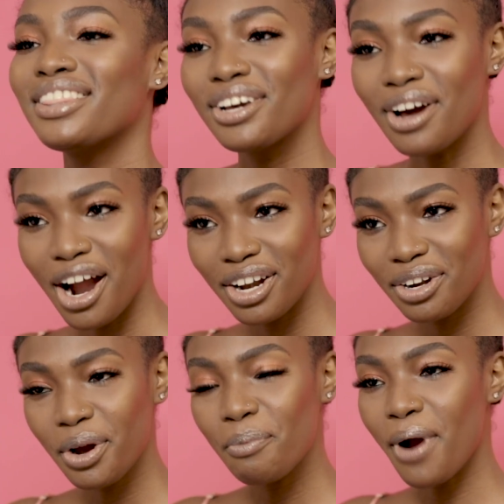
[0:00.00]
The
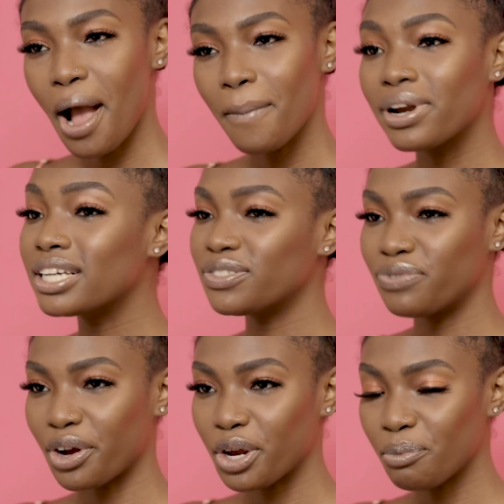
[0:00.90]
Garden Grip Primer is
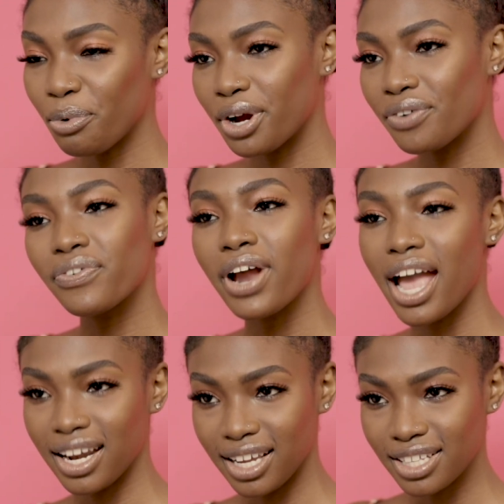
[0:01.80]
very important for
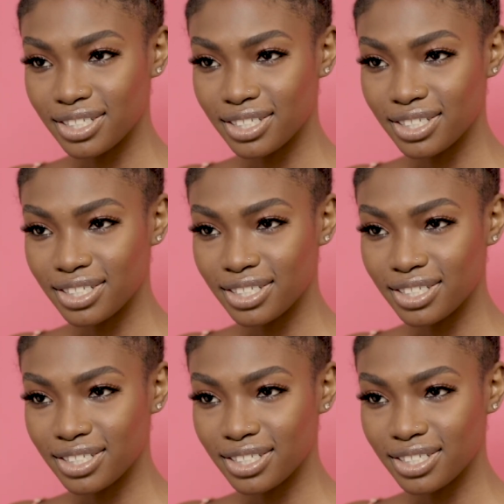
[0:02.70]
any